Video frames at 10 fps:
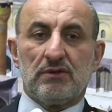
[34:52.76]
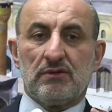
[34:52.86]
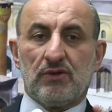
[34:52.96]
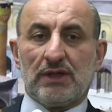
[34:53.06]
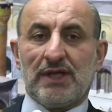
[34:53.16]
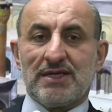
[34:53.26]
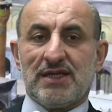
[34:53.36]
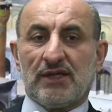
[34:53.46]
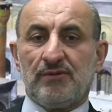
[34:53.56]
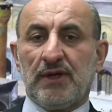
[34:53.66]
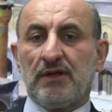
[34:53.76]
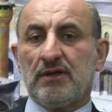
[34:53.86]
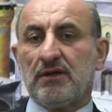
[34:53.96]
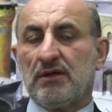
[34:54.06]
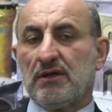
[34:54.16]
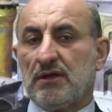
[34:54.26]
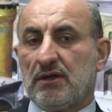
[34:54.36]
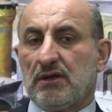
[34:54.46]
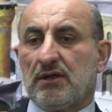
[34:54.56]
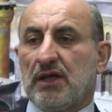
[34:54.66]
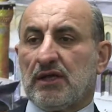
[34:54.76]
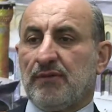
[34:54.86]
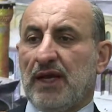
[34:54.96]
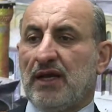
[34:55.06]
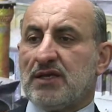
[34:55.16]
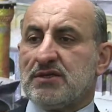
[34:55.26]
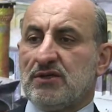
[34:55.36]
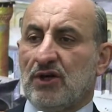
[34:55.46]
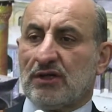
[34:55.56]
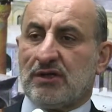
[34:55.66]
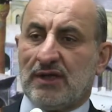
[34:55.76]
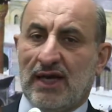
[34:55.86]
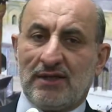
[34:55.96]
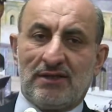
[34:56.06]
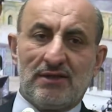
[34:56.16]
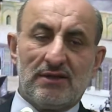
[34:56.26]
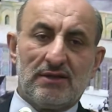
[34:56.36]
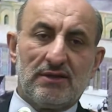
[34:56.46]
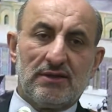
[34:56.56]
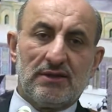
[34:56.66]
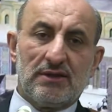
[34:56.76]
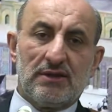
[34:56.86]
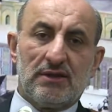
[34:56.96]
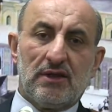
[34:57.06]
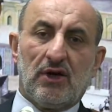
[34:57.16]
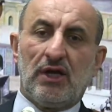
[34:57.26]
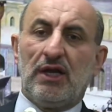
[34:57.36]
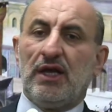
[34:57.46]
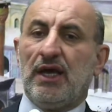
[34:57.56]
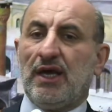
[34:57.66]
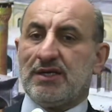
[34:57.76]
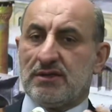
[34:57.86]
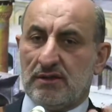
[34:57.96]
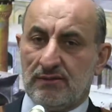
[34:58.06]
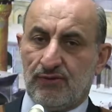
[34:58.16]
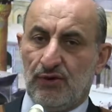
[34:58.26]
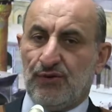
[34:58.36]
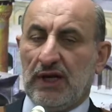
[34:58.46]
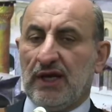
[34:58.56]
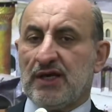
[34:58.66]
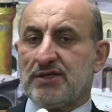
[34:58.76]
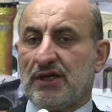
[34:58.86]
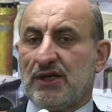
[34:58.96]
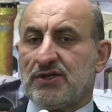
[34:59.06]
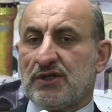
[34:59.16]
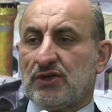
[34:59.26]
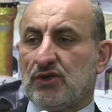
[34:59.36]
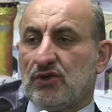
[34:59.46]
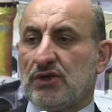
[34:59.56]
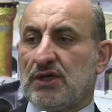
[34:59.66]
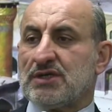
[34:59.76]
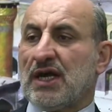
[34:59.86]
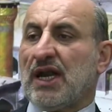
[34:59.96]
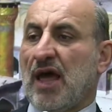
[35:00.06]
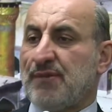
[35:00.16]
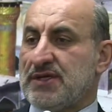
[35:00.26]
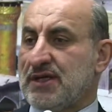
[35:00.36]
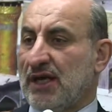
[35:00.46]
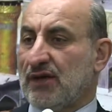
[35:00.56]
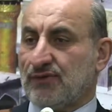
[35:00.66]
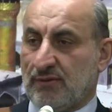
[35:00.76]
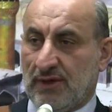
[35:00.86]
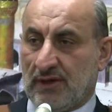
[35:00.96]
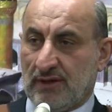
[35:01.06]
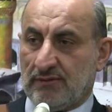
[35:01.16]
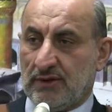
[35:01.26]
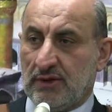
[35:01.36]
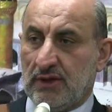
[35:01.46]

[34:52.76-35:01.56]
What does that mean? That mean is not that only he is fulfilling his religious duties and abstaining from haram.